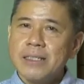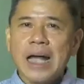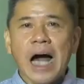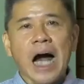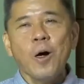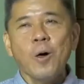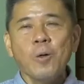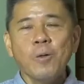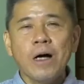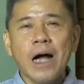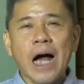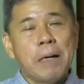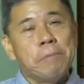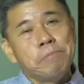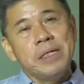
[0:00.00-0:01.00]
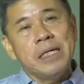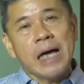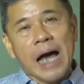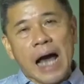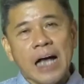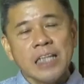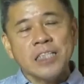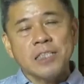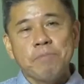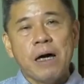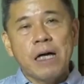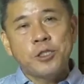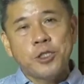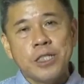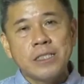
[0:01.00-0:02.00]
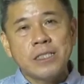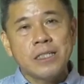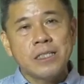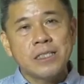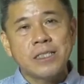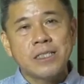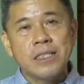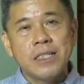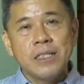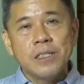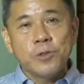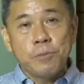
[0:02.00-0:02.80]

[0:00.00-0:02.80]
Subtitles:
Now I'm being asked by Jesus